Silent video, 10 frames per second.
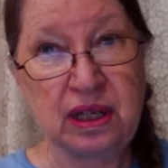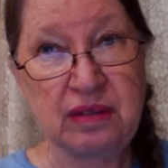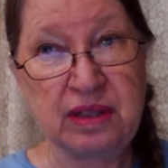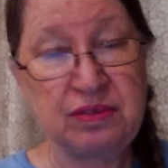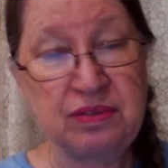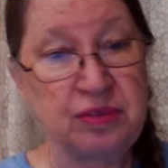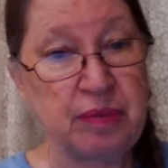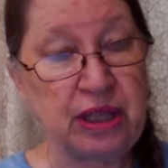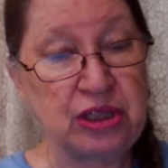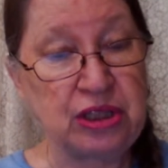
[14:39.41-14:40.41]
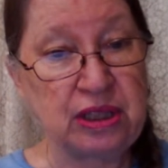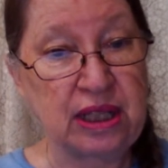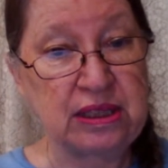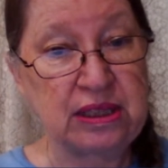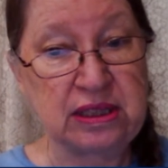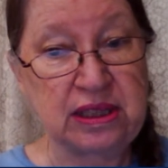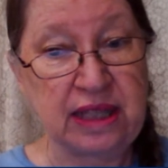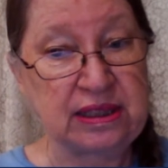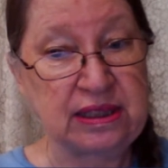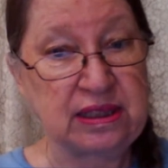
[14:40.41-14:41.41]
information
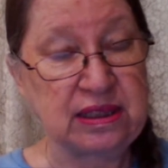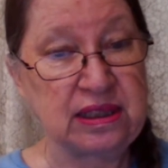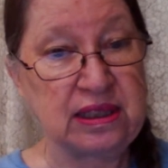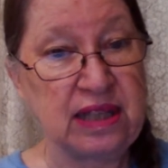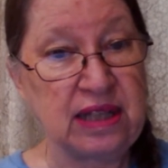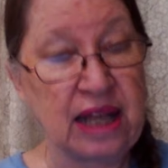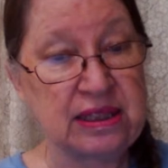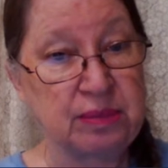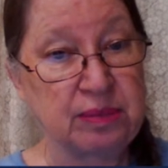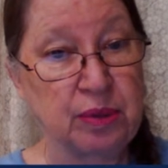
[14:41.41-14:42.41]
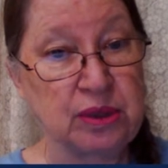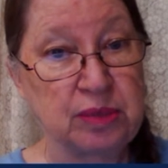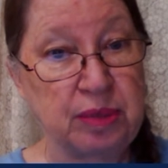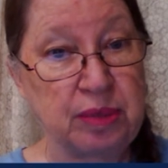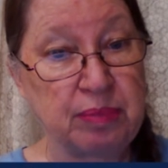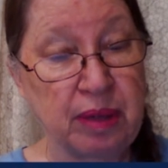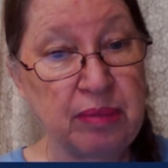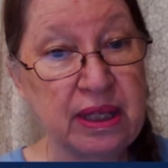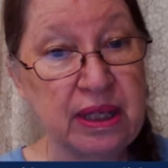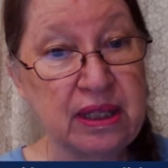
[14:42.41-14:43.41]
that's not supposed to be
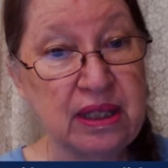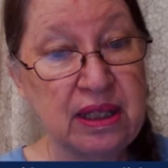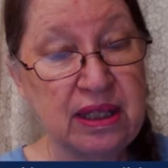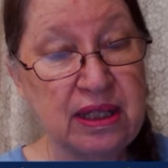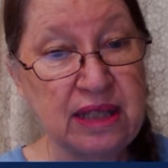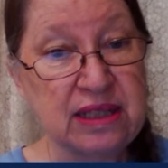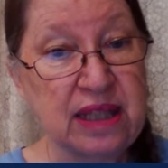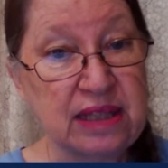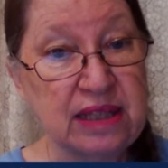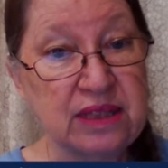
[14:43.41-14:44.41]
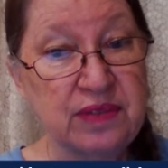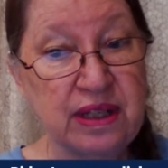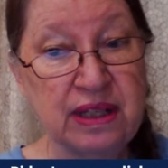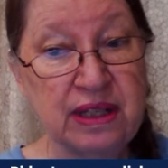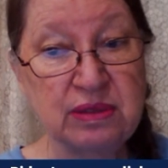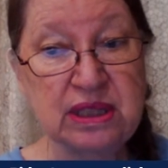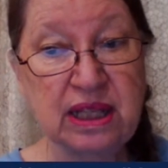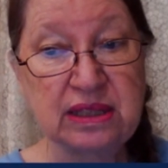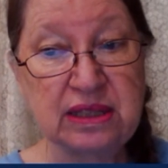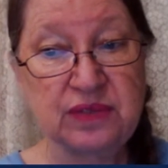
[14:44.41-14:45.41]
public. That's classified. That was
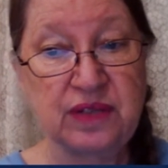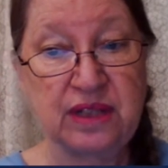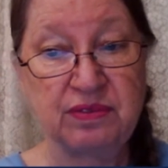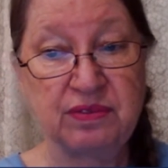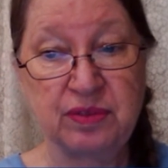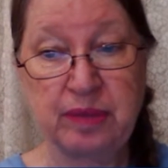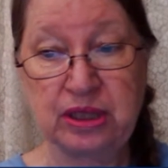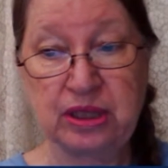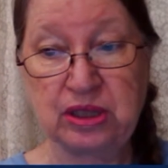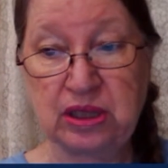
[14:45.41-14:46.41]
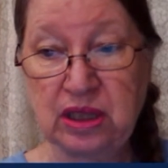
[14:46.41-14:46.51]
classified information.